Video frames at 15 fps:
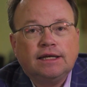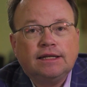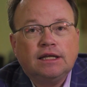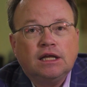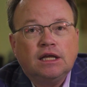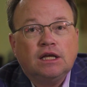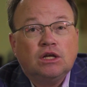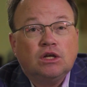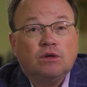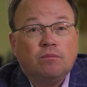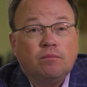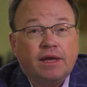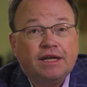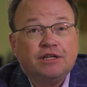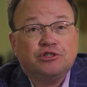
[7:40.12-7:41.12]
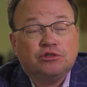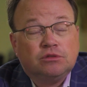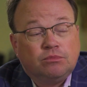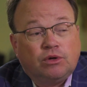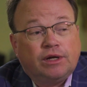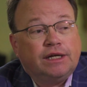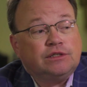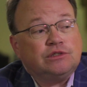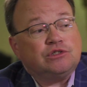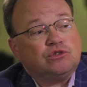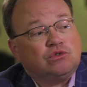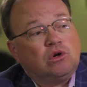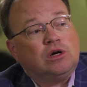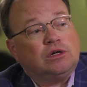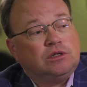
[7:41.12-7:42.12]
It makes your brain
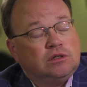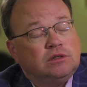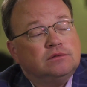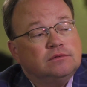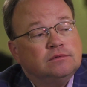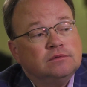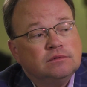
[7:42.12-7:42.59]
stronger.